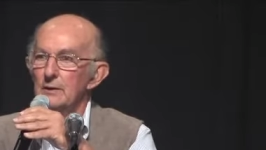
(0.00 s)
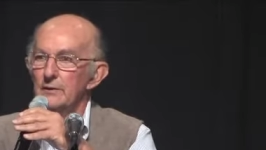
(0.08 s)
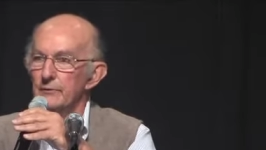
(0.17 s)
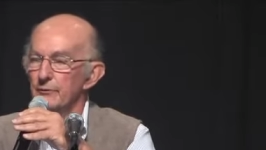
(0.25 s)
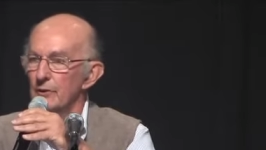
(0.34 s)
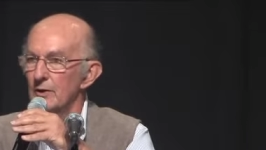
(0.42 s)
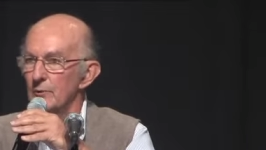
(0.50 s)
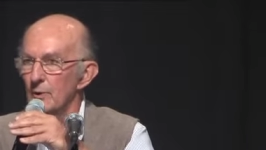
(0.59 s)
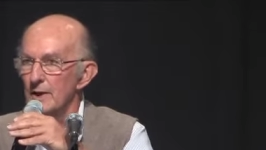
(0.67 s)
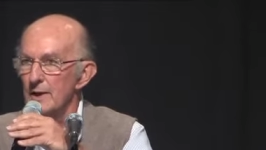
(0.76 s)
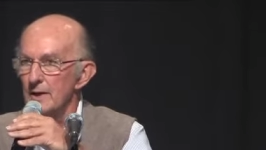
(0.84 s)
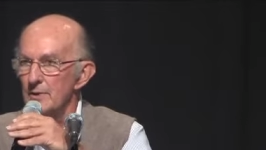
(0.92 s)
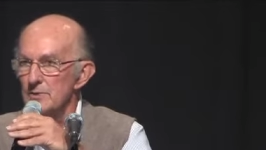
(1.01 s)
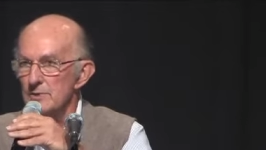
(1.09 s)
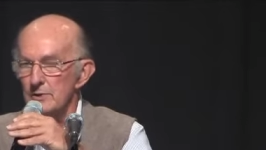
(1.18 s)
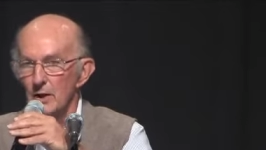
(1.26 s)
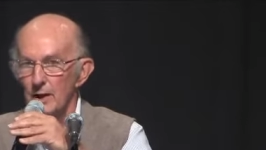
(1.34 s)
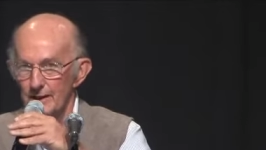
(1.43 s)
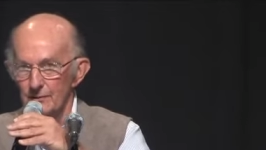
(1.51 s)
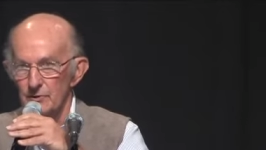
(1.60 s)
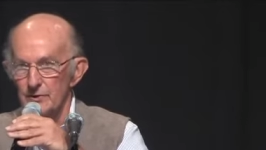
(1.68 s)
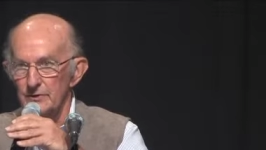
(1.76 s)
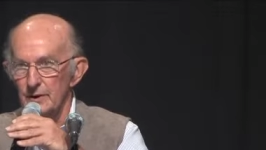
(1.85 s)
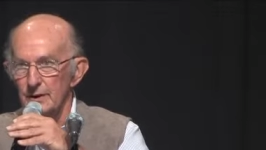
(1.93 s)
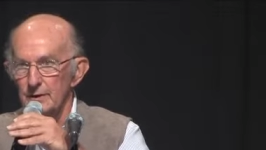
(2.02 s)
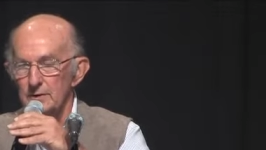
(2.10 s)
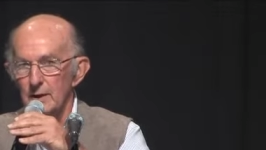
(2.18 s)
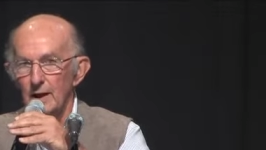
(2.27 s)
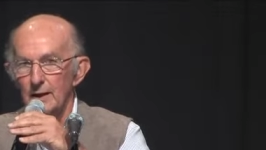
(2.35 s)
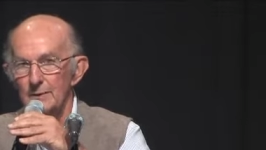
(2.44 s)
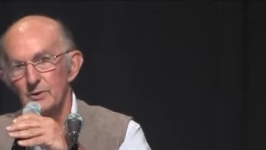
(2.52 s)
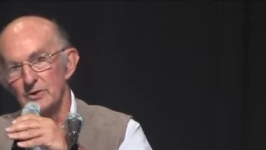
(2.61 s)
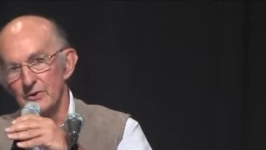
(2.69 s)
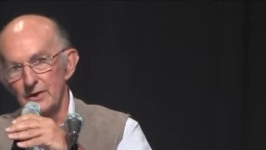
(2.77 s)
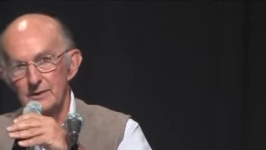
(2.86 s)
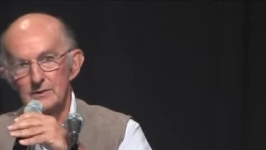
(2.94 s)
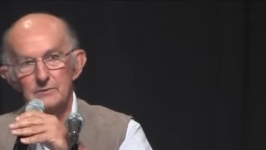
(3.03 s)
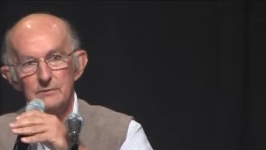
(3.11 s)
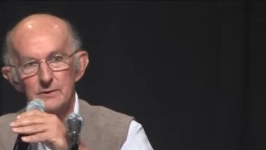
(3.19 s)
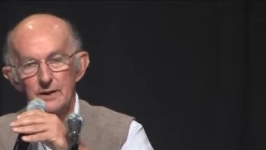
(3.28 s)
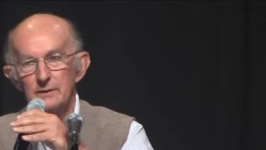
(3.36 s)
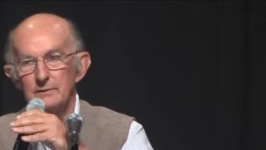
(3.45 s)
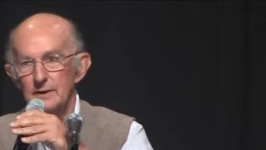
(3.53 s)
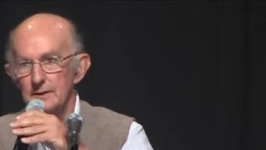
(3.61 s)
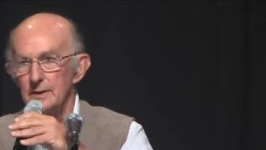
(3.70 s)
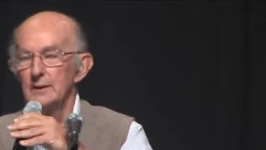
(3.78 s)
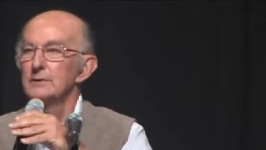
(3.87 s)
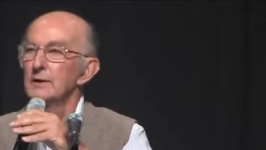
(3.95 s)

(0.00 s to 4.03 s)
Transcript: the Front Range got everything tied up because they could. They, they did.